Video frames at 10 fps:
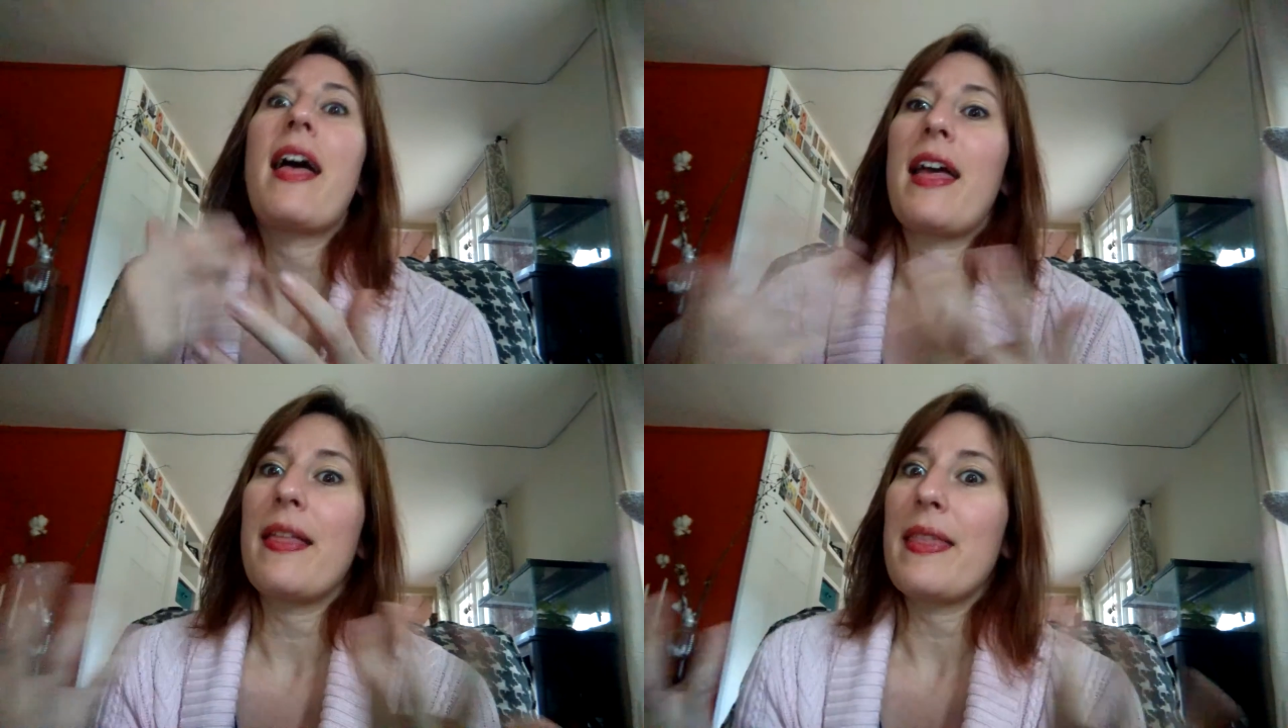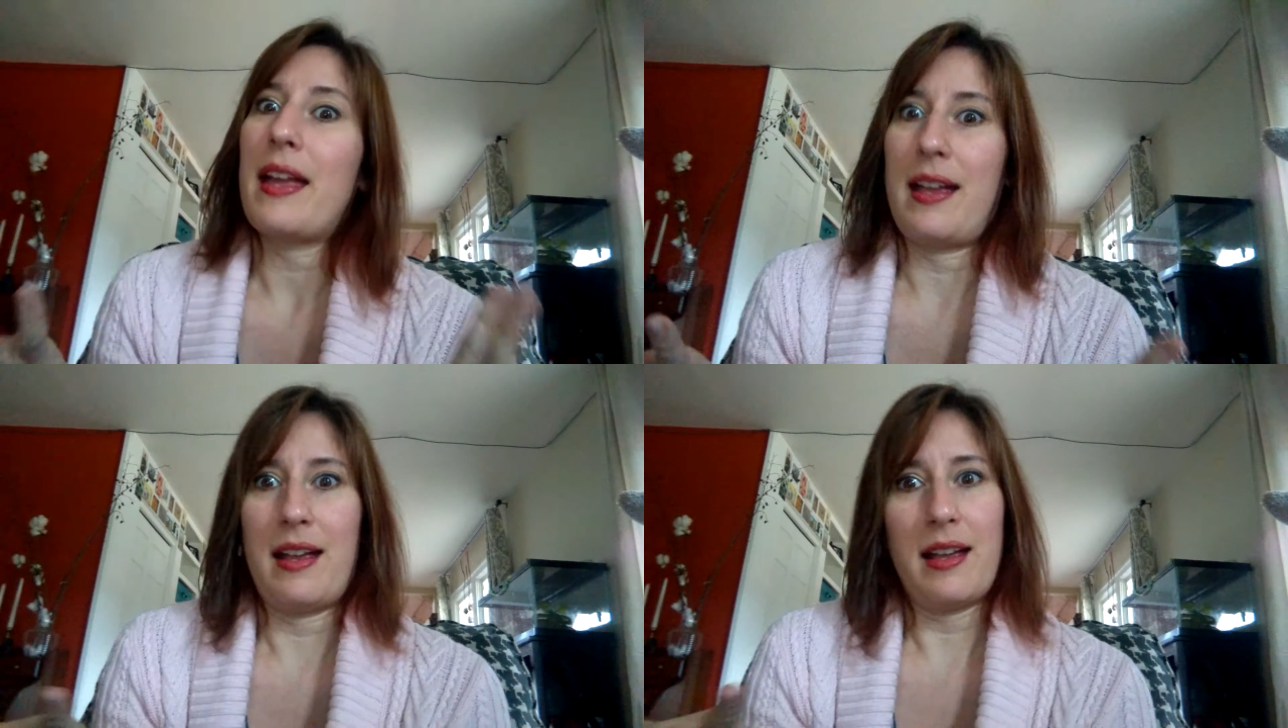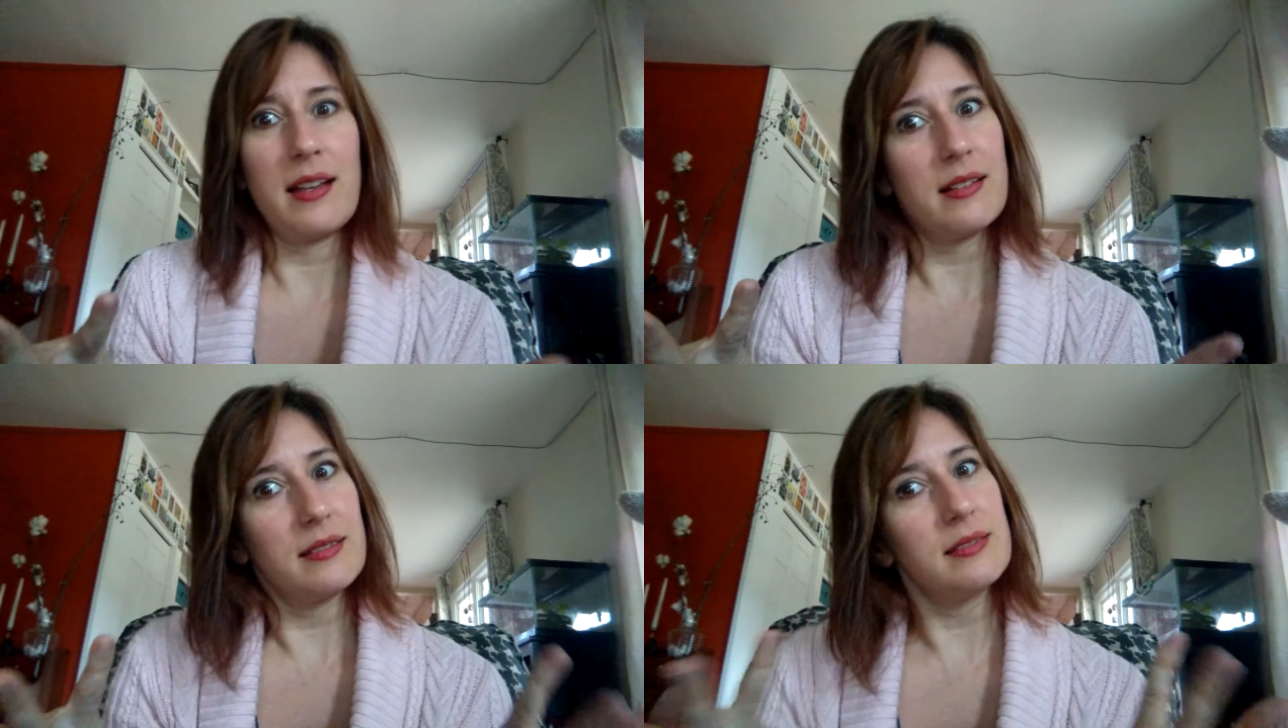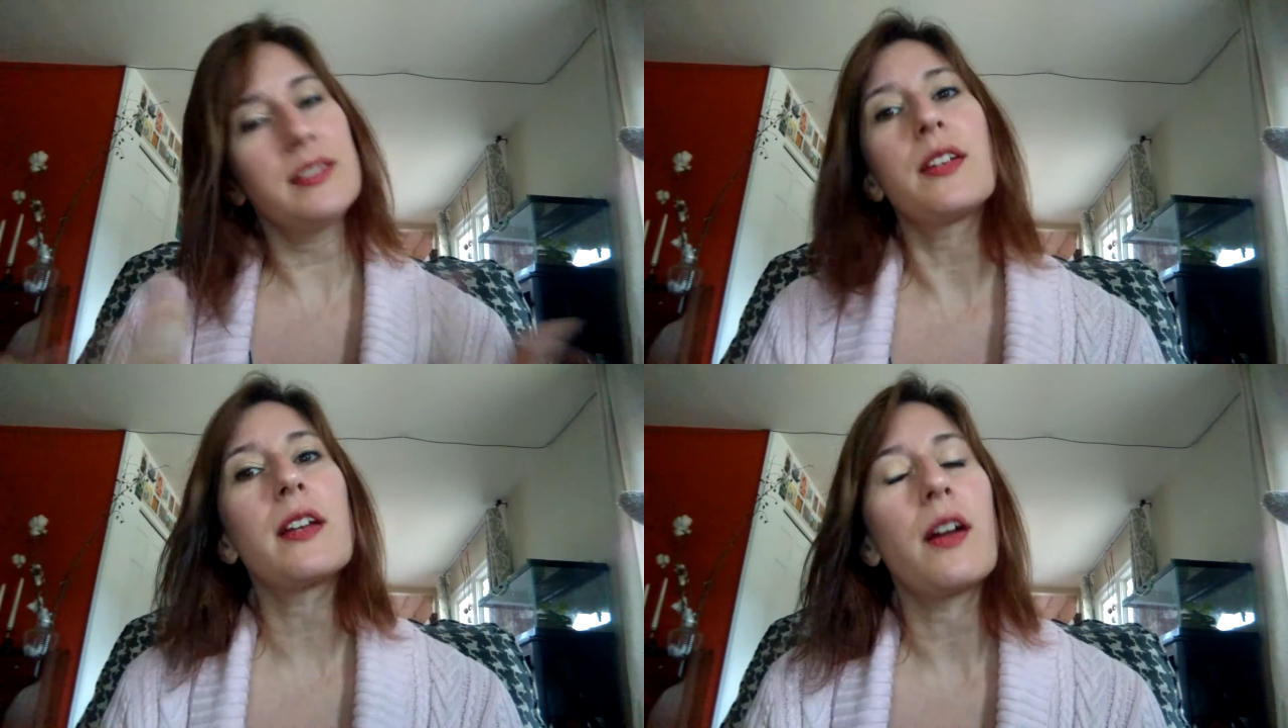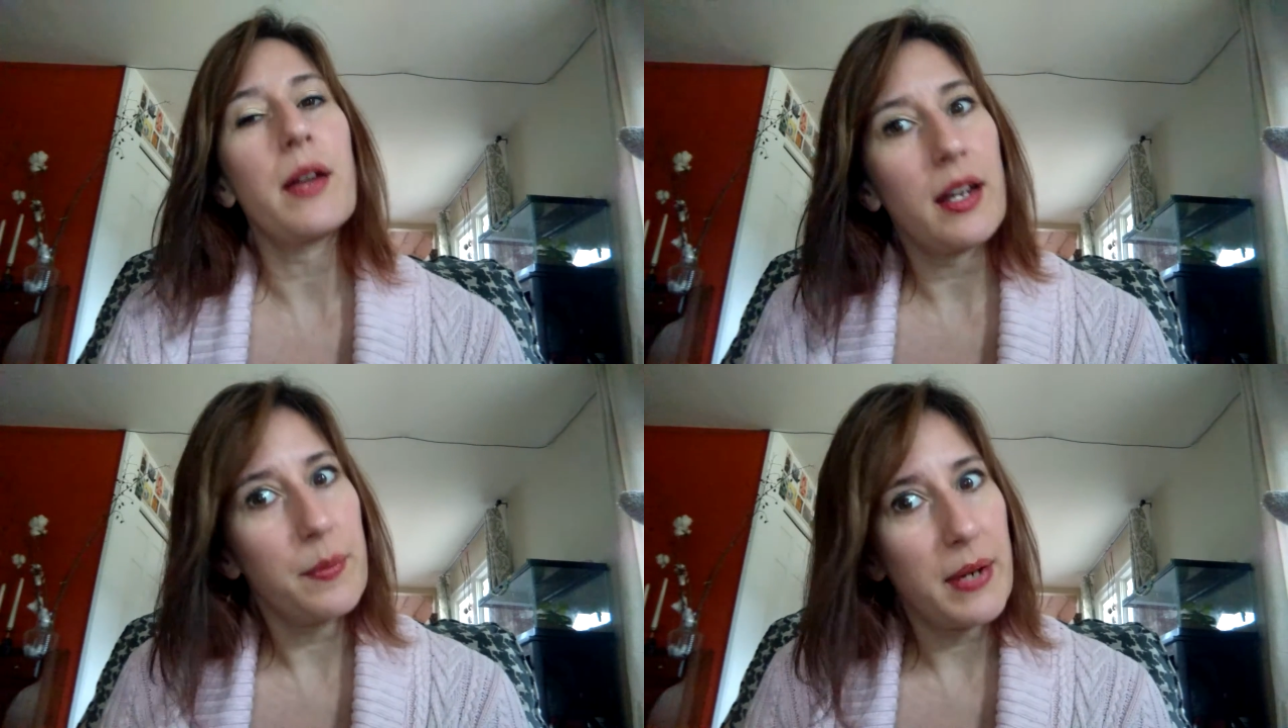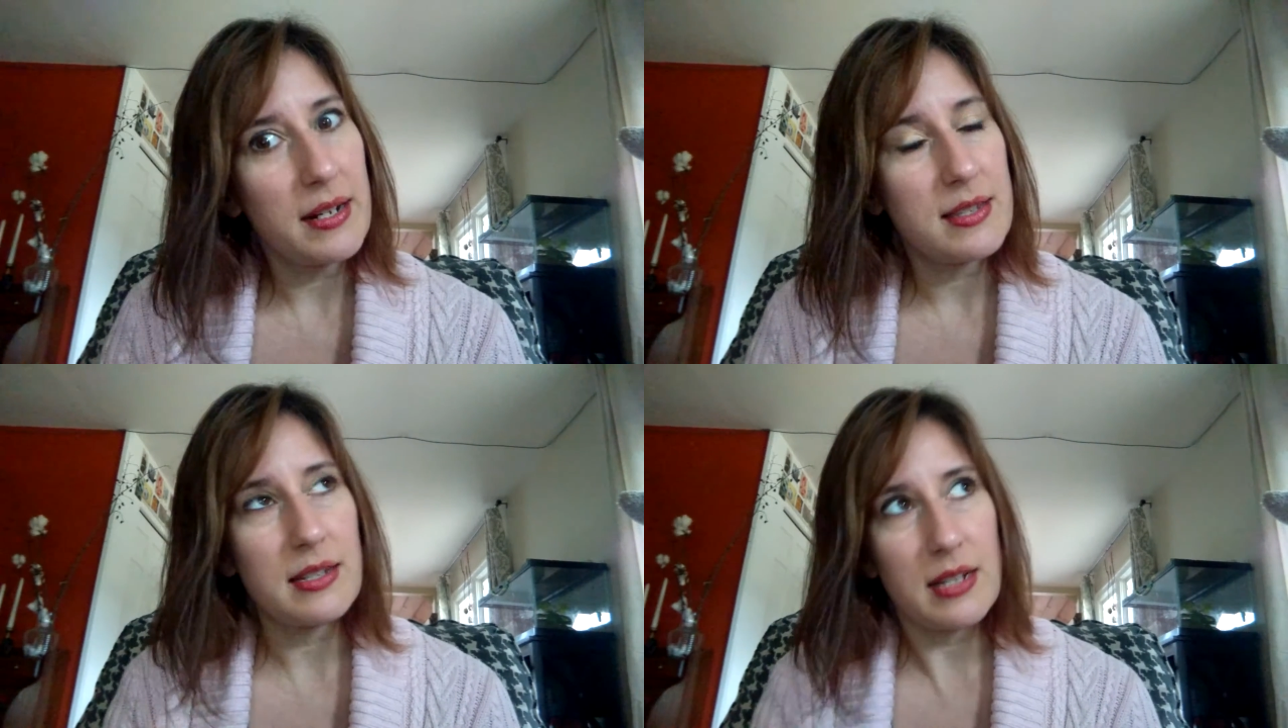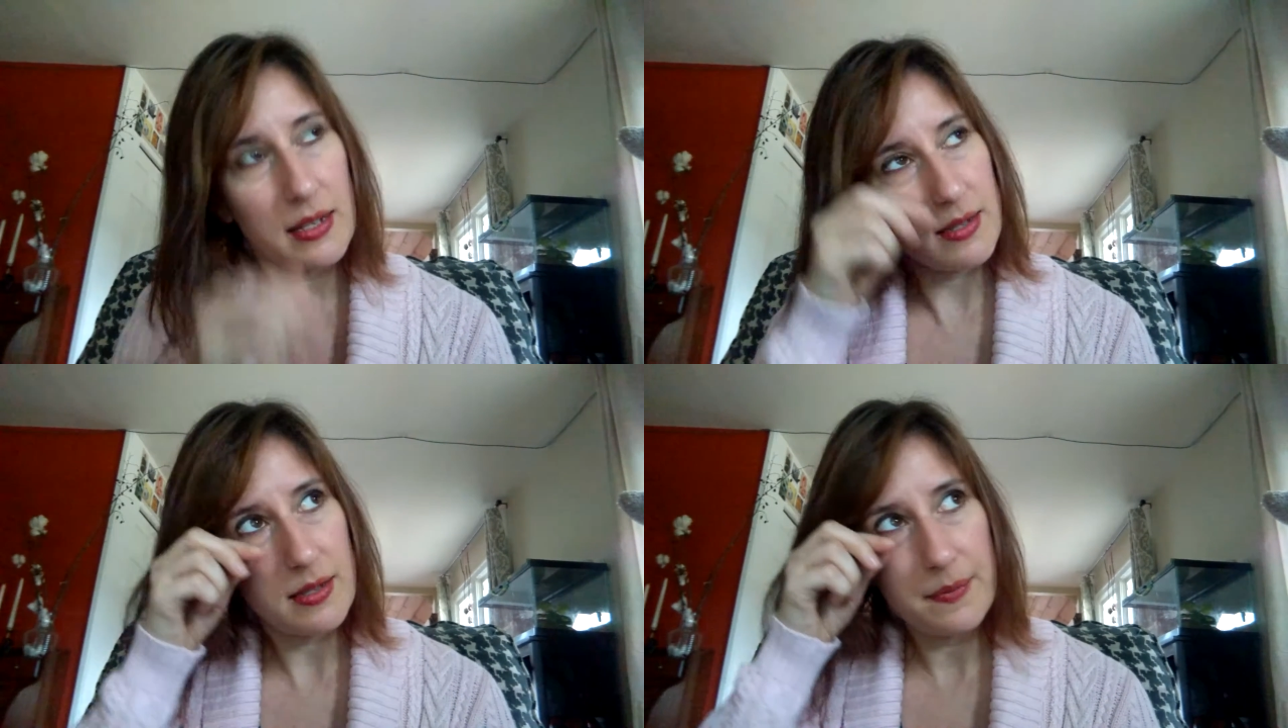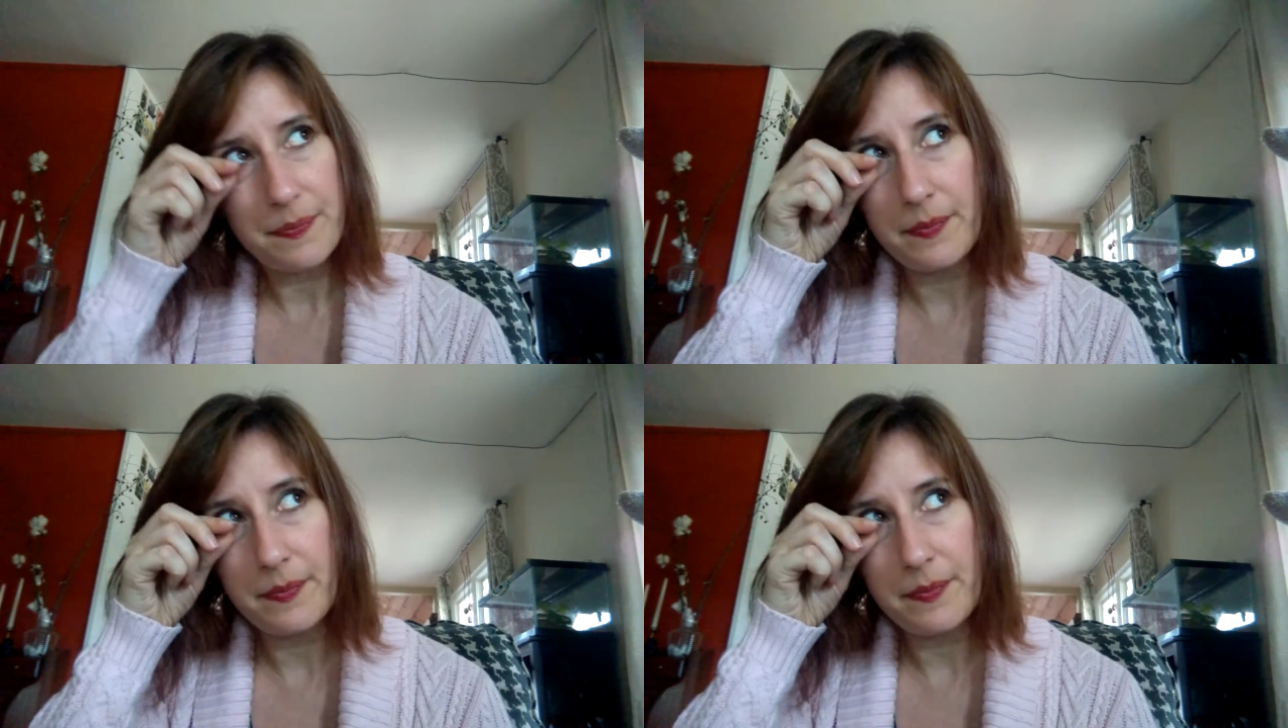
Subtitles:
And then you can go get your pregnancy tests.